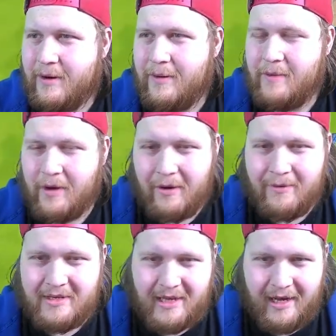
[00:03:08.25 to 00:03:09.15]
oh. we
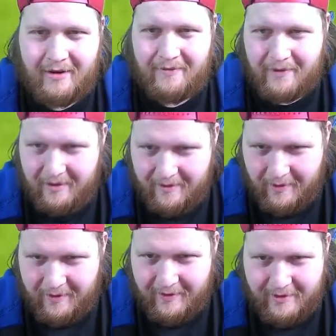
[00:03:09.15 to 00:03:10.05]
scared off one of the one
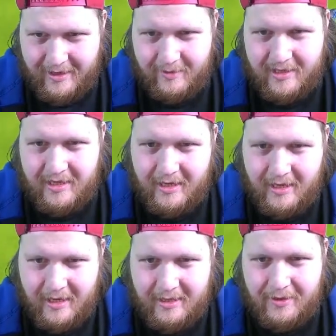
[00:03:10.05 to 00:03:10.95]
of our neighbours.
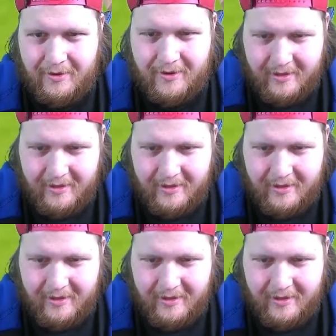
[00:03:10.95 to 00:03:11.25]
It's cool.